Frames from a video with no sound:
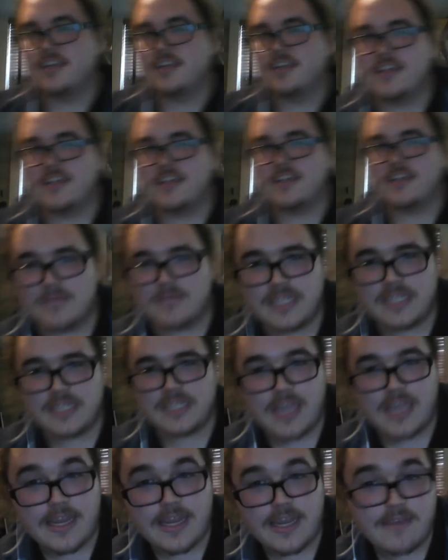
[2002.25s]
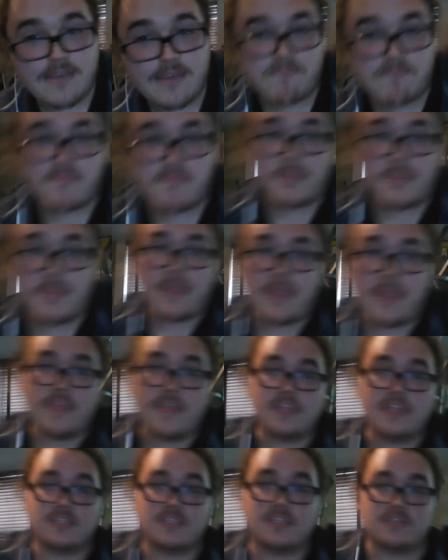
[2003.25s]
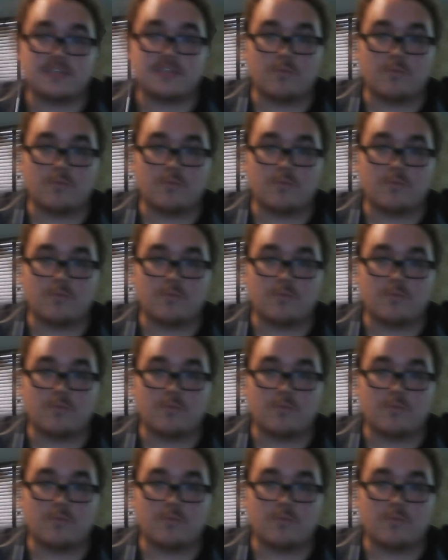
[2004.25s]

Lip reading: You know, and this is